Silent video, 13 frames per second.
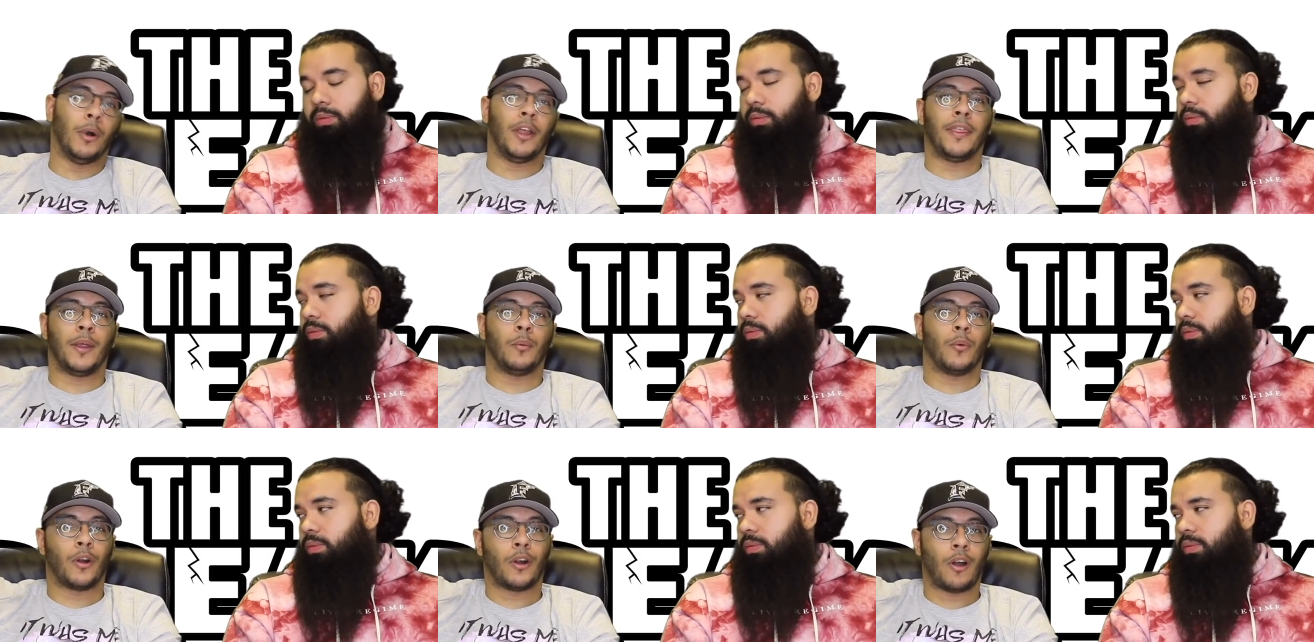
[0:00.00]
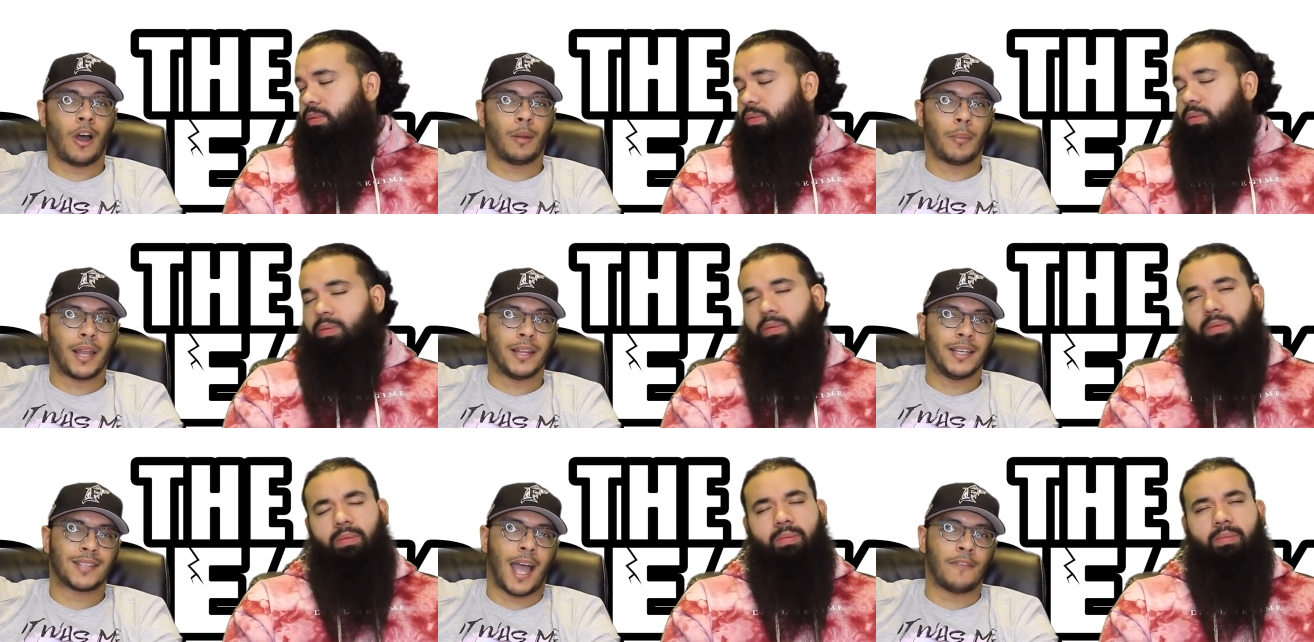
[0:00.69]
Speaker 1: but they were on my
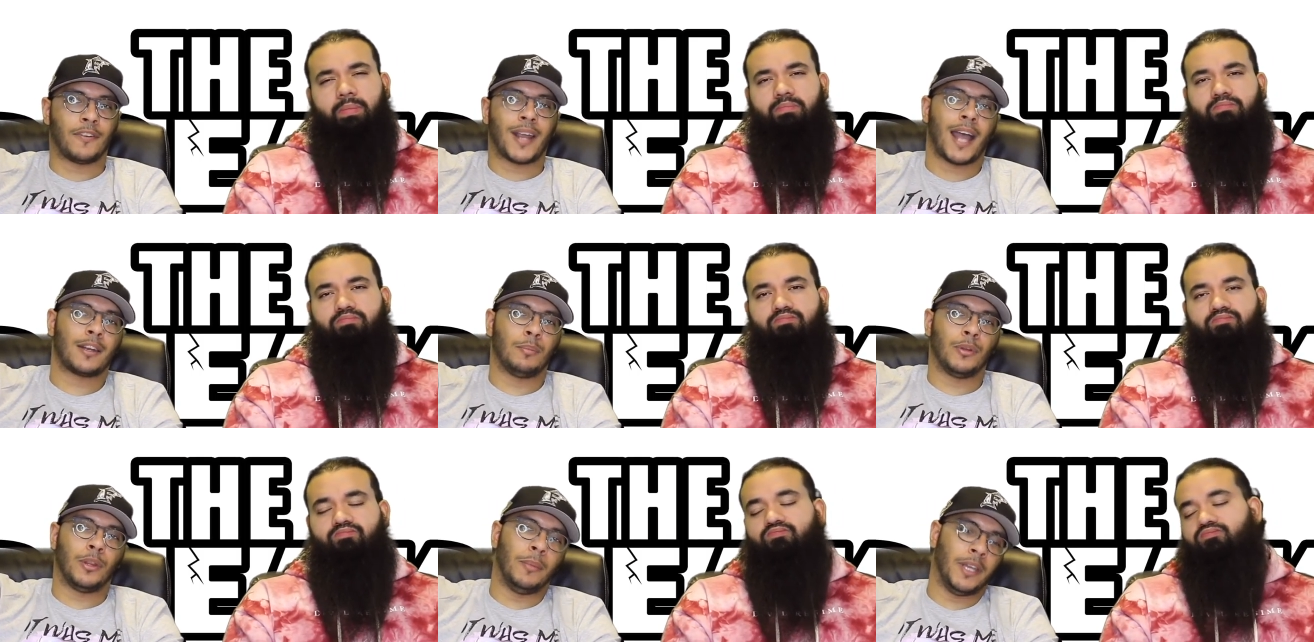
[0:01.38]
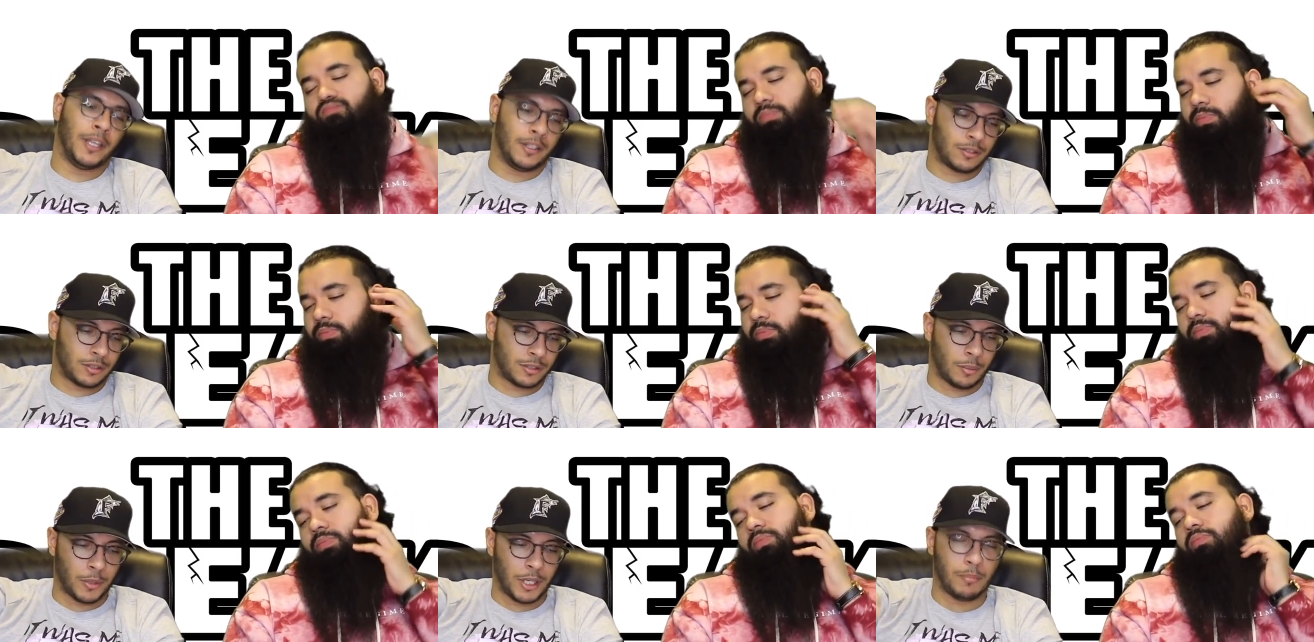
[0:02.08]
list. I forgot to put them in, so
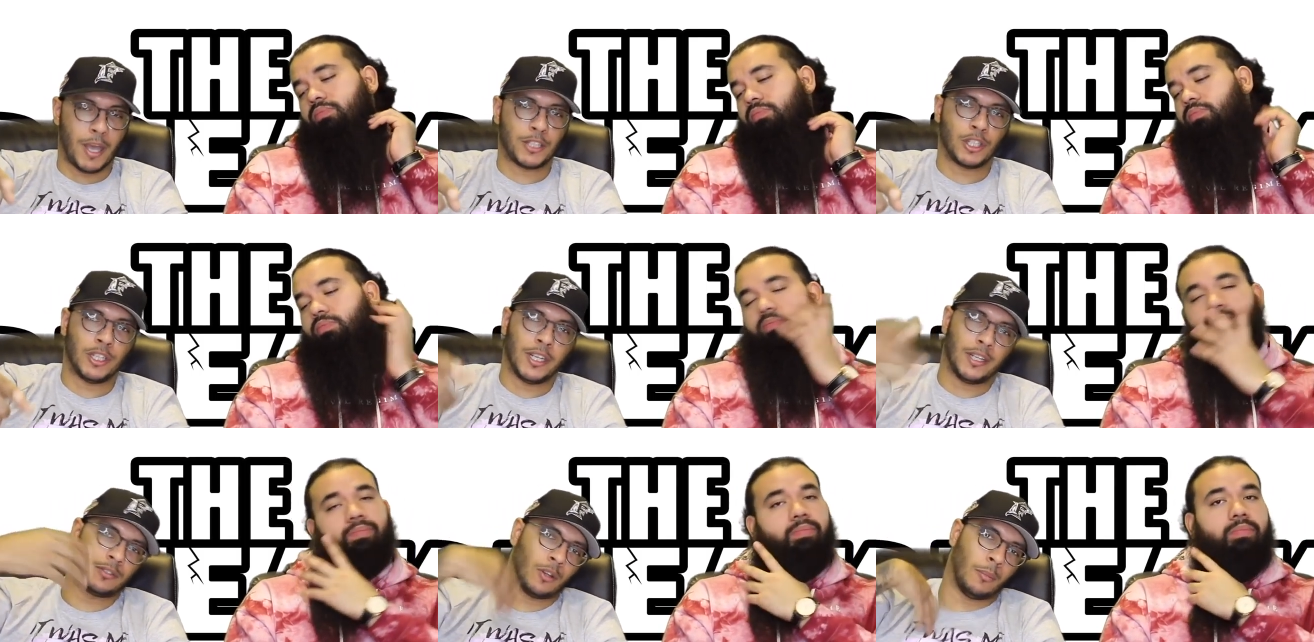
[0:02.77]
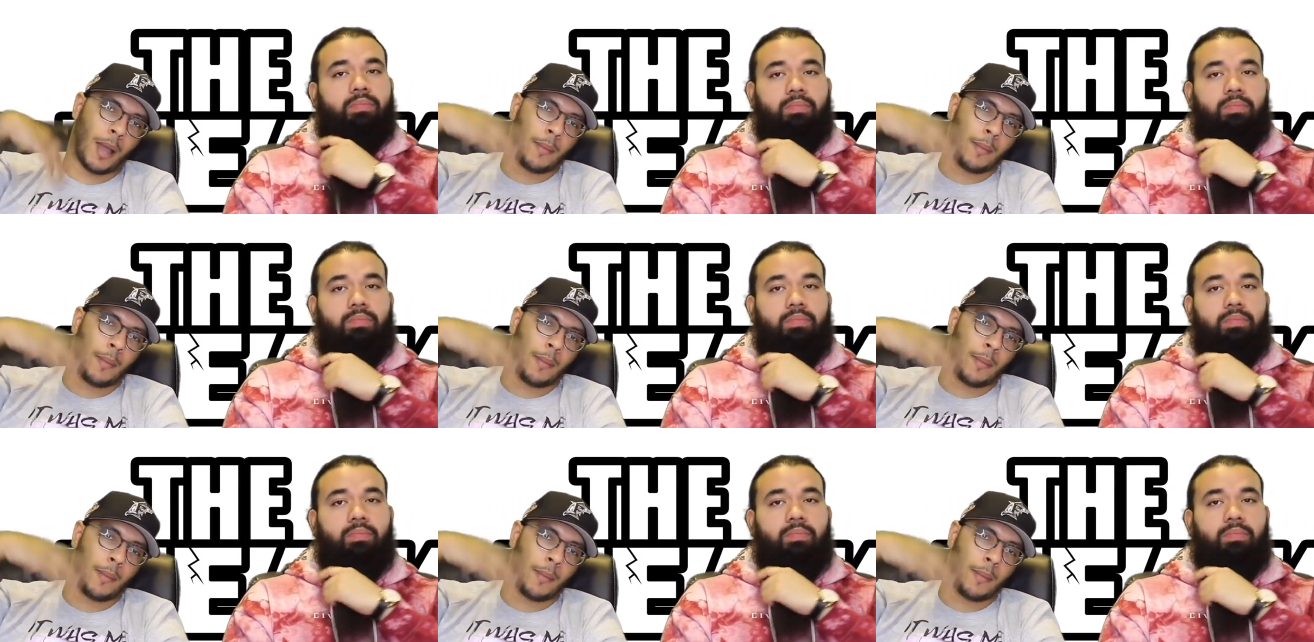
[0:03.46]
somebody had mentioned it, so